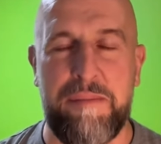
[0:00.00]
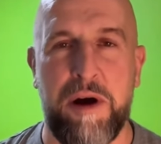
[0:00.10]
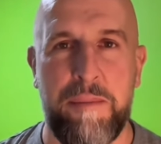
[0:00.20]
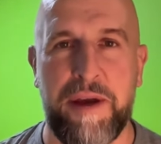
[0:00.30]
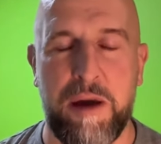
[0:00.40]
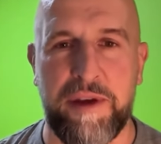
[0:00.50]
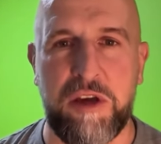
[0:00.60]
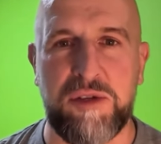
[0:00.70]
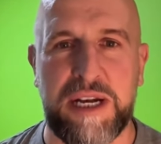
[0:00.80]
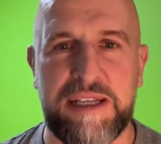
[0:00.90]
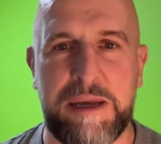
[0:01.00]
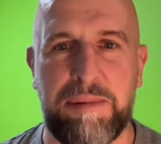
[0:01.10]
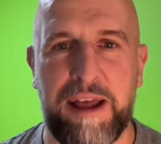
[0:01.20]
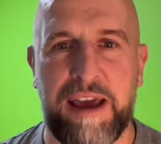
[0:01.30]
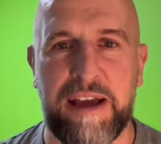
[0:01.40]
He might become a utility
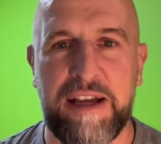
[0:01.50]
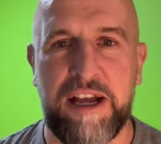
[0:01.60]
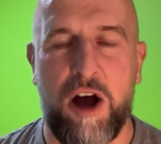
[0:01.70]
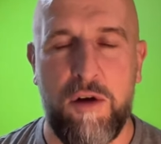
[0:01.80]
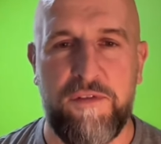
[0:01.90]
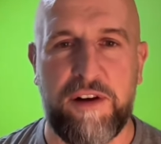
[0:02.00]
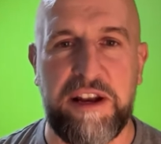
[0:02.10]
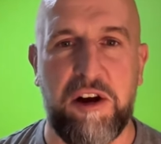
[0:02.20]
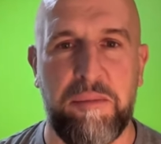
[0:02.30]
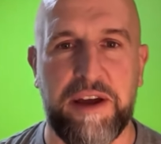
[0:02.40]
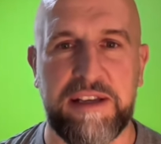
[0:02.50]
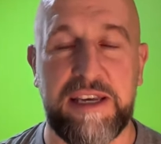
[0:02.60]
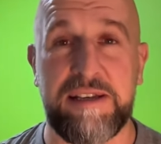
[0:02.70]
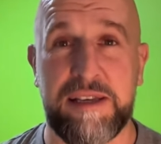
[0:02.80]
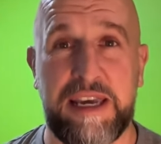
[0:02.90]
player. Hopefully not,
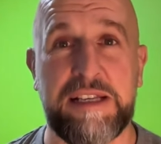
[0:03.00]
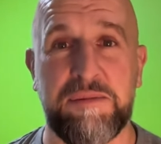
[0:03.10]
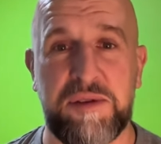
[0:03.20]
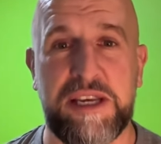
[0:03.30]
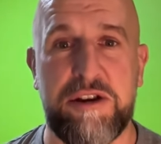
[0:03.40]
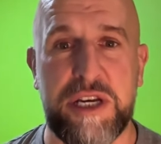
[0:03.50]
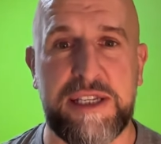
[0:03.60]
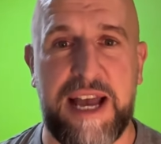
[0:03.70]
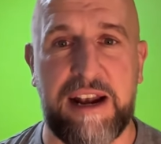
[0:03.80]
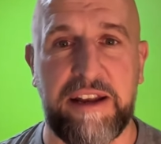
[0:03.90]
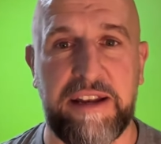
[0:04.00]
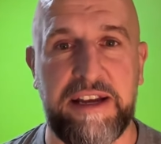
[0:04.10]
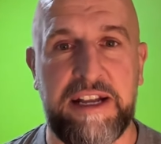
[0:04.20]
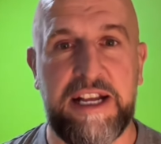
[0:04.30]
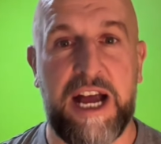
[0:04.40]
because he's a serious talent.
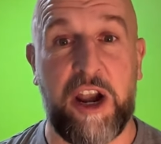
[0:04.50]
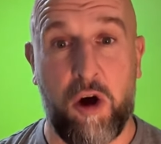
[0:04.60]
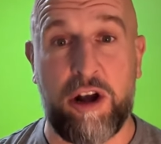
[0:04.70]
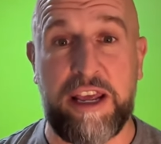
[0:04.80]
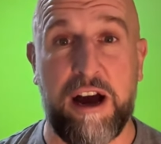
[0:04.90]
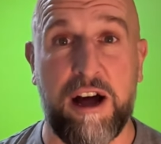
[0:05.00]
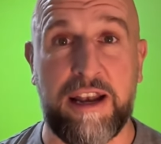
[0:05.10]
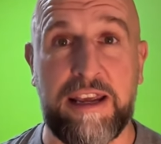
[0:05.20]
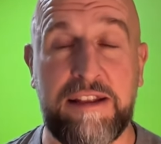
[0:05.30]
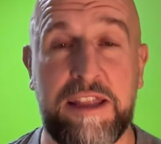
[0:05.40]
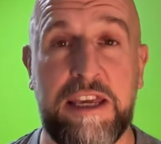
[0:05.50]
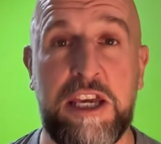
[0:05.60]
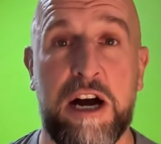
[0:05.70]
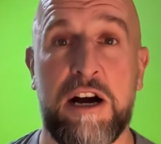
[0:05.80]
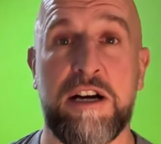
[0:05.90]
And Ollie Hartley, the
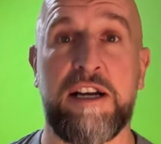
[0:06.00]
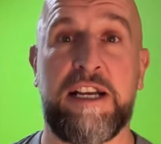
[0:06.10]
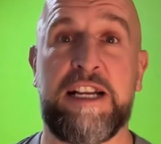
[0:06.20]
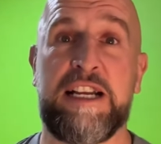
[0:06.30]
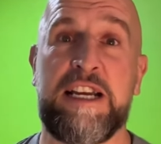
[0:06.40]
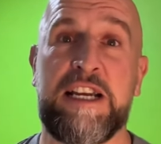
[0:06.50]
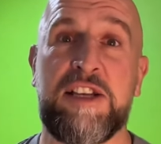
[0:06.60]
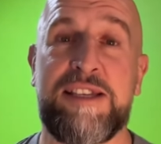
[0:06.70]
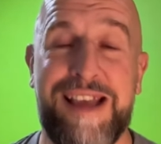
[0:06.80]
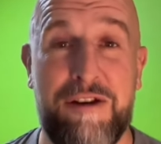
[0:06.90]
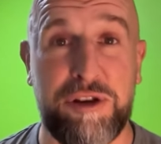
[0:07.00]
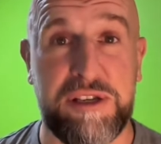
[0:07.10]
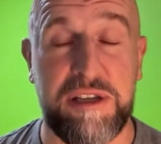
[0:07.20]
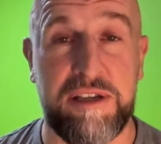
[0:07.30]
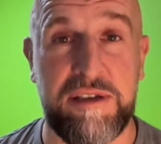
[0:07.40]
young
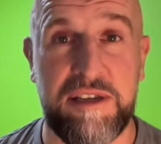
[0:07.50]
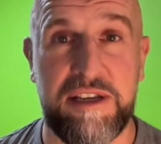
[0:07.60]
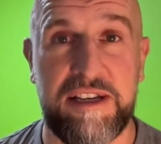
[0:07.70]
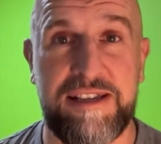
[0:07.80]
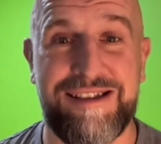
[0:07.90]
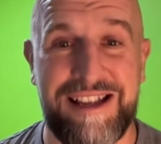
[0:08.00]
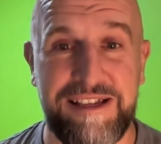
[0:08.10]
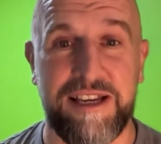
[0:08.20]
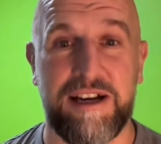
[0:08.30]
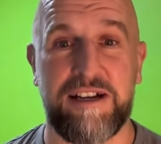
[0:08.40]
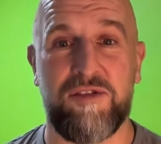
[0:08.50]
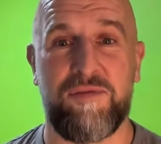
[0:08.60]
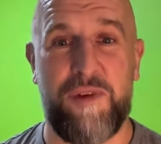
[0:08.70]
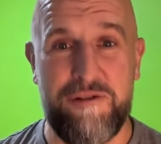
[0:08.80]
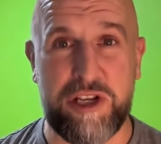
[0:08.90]
Saracens centre,
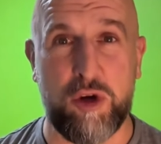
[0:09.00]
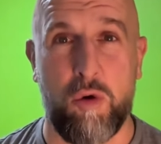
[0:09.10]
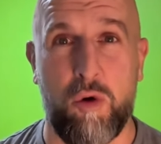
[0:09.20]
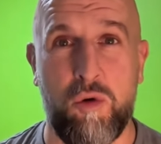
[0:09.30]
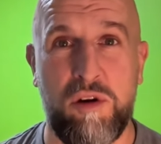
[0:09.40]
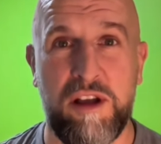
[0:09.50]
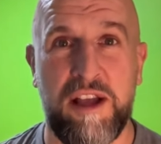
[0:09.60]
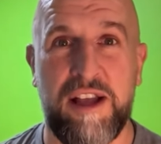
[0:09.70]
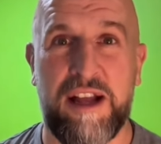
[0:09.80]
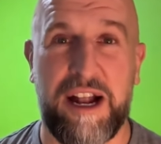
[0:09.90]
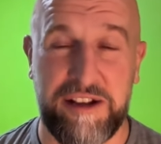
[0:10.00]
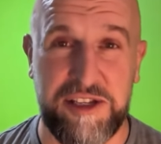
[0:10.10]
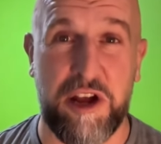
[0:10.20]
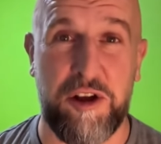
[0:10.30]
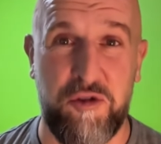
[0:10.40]
very tall and
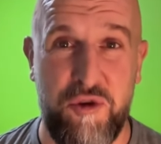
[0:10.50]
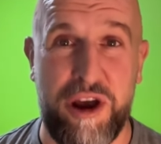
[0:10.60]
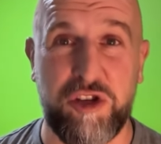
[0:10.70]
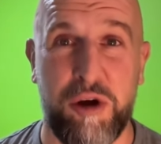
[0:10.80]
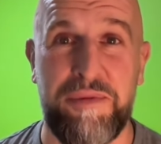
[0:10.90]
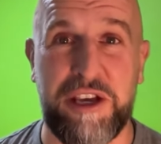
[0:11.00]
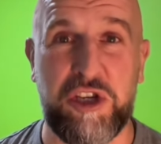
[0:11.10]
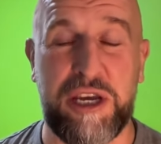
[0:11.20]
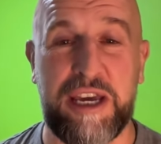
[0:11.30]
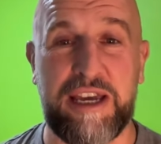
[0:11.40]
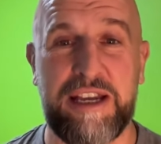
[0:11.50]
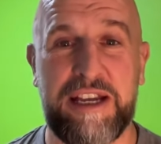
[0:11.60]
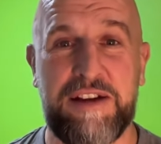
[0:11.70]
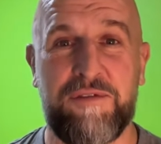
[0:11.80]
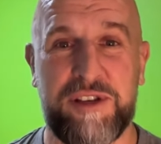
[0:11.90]
has done a great job this year
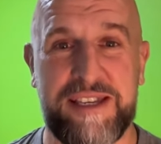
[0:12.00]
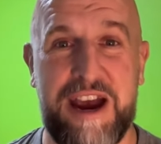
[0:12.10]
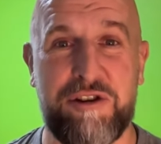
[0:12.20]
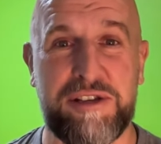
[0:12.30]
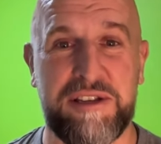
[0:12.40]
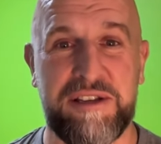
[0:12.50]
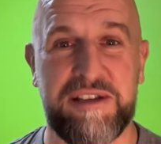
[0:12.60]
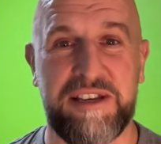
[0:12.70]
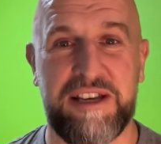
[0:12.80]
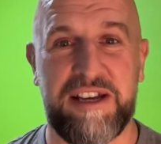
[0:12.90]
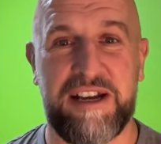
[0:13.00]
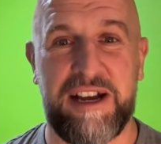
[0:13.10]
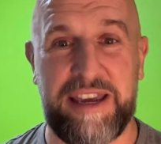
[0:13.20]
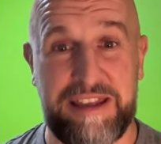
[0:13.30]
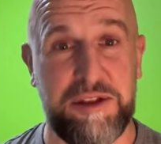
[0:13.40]
for Saracens
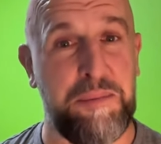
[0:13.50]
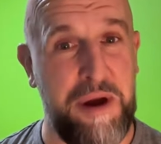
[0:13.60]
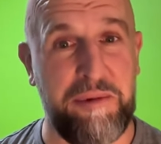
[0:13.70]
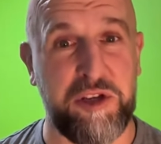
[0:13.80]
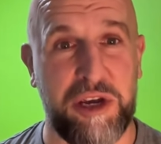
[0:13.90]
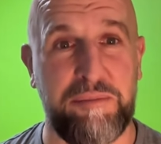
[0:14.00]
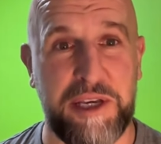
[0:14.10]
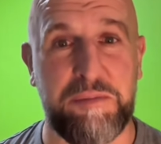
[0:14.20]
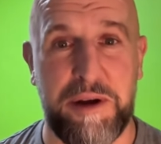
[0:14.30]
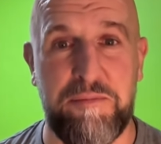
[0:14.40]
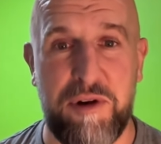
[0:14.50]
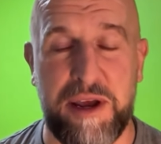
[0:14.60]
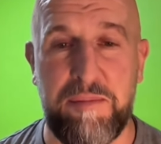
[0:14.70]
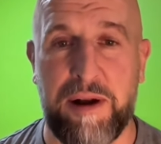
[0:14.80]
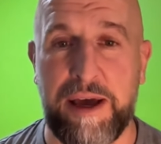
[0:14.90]
in the Premiership. He's been a
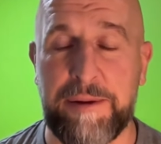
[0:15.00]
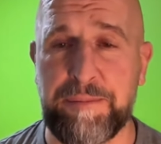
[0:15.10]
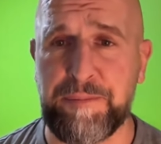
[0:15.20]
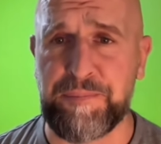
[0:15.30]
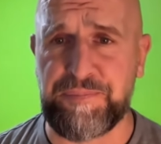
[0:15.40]
brilliant player.